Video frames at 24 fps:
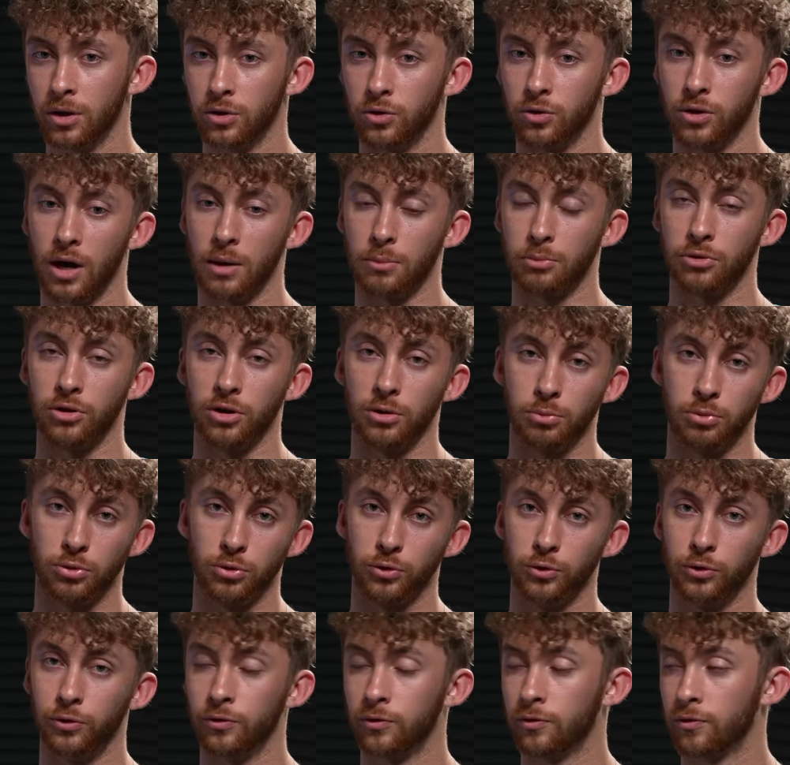You got
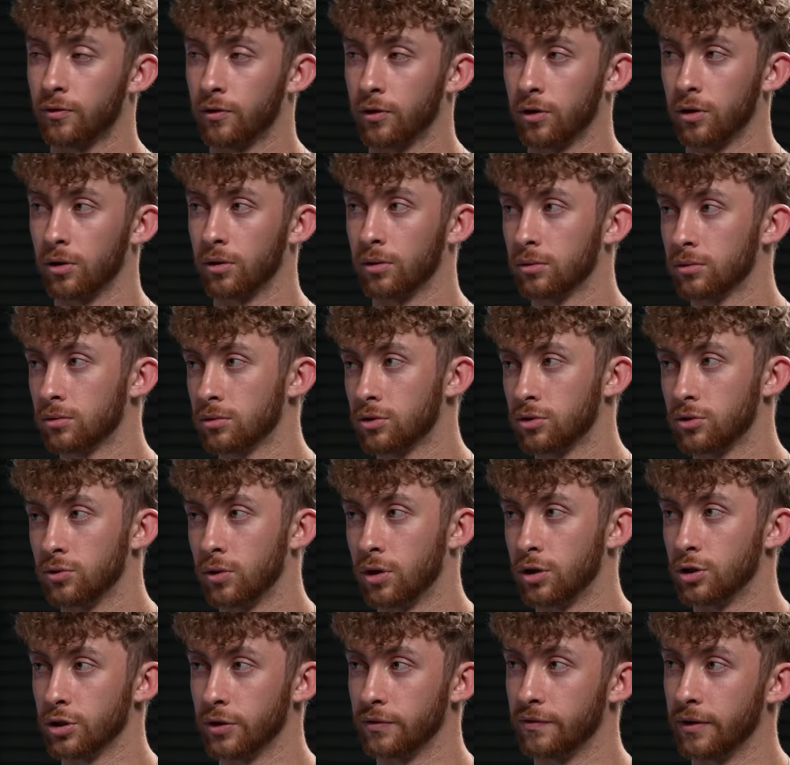pre-approved for
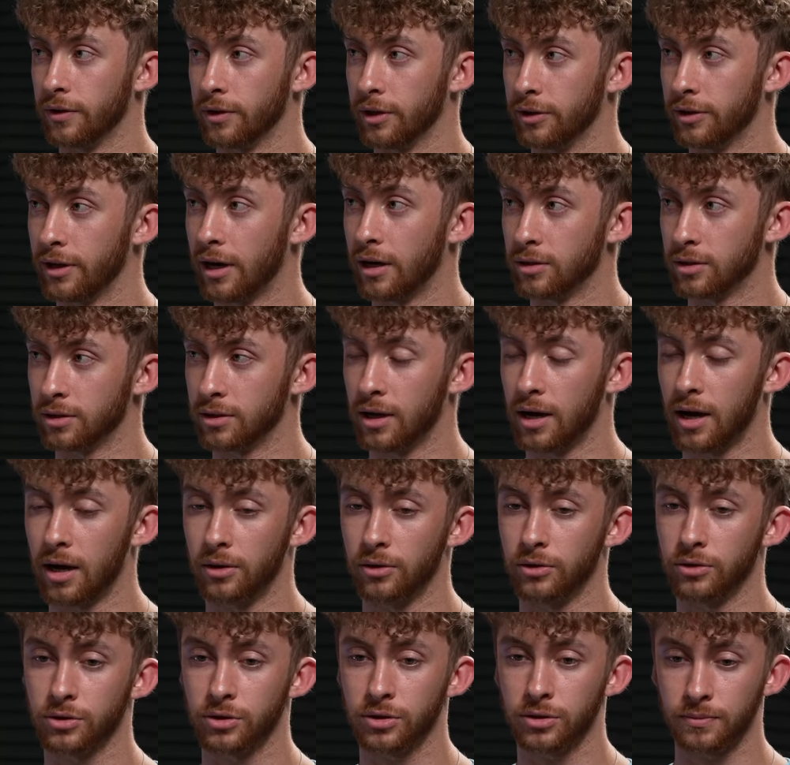
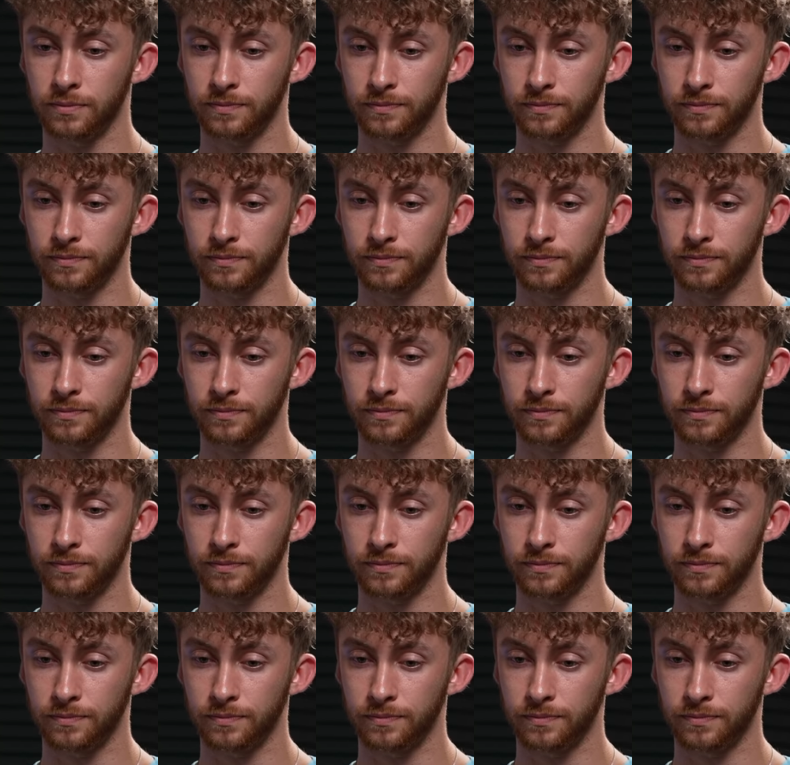$250,000.